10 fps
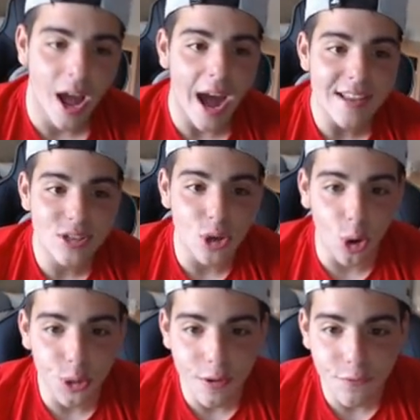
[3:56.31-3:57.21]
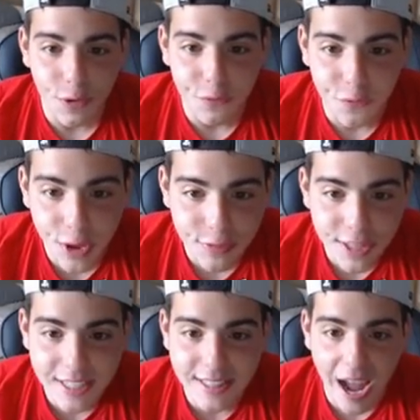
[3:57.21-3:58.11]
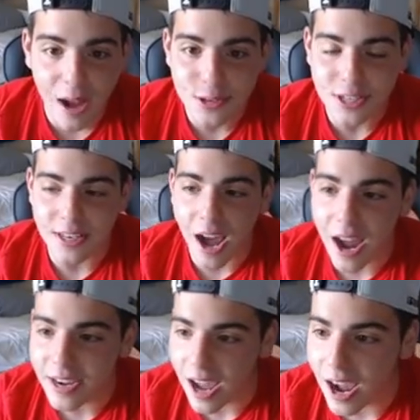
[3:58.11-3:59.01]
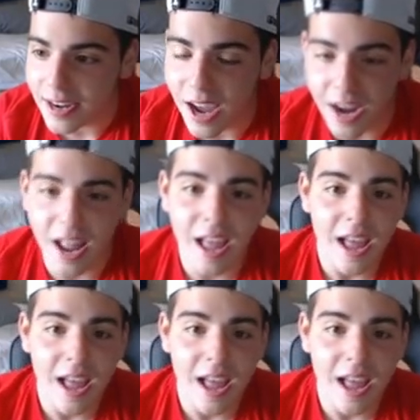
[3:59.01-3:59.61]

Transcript: I sold him for 50,999.